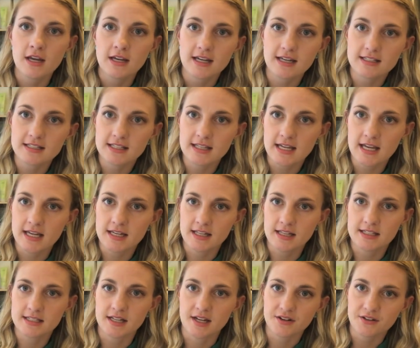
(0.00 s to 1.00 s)
Get to the end of
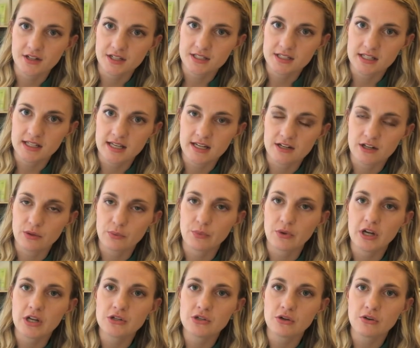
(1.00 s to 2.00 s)
the tunnel, get to the end of the bridge,